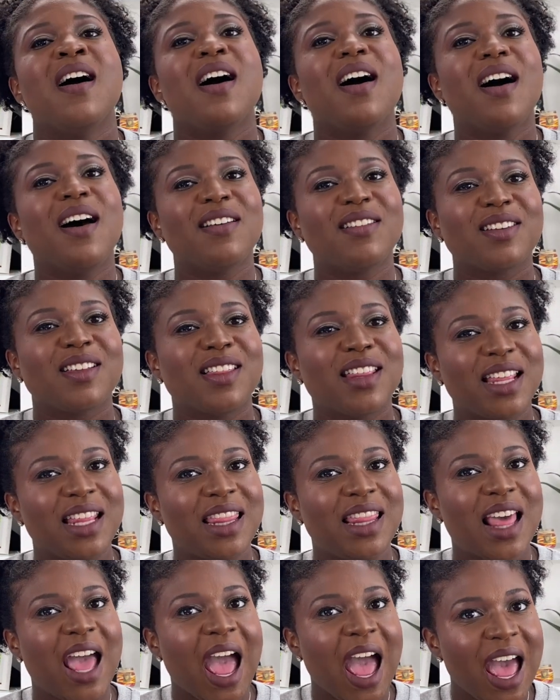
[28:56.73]
Other than
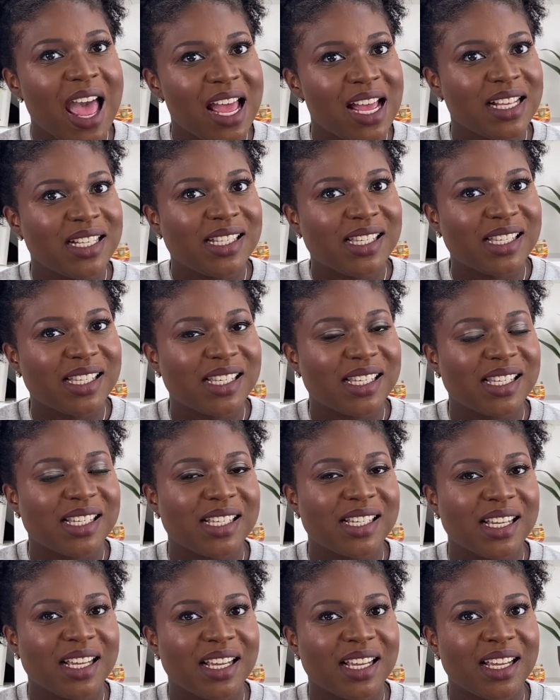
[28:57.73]
that,
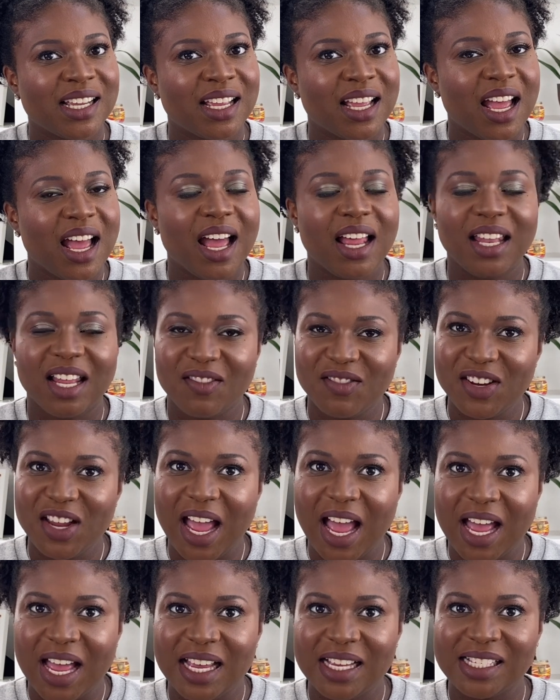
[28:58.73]
I love you
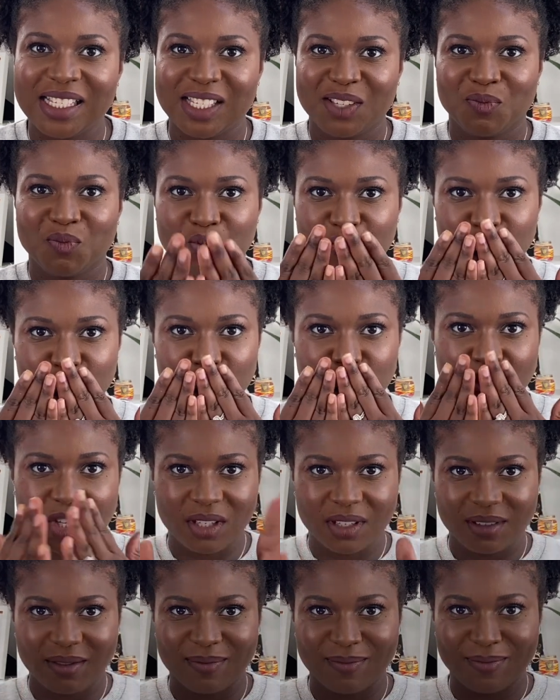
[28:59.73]
guys.
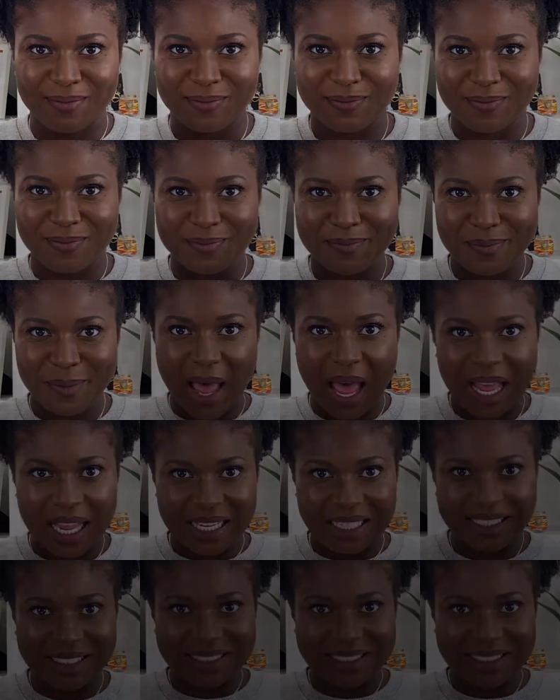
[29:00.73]
Bye.